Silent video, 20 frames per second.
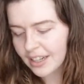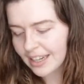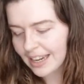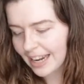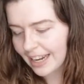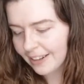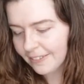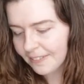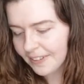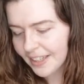
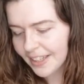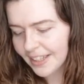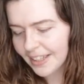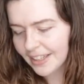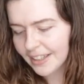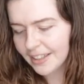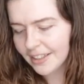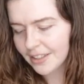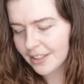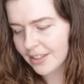
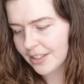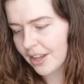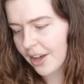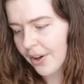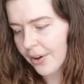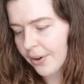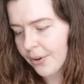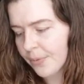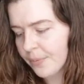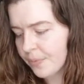navy,
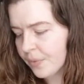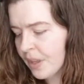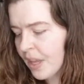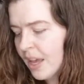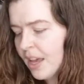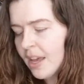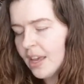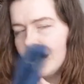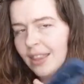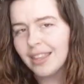so
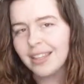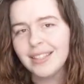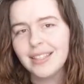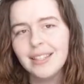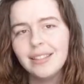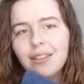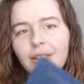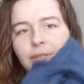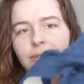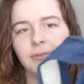this
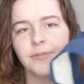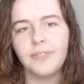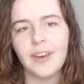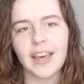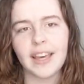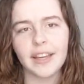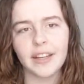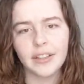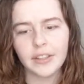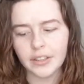is a
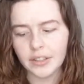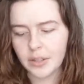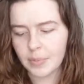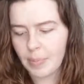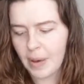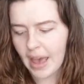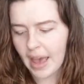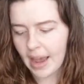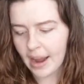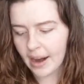failed
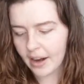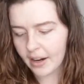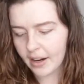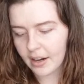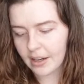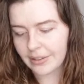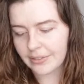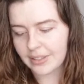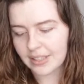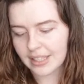
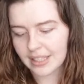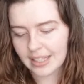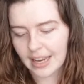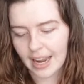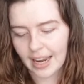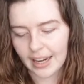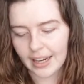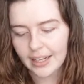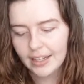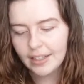pair of
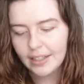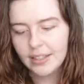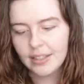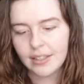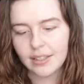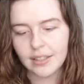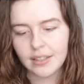stays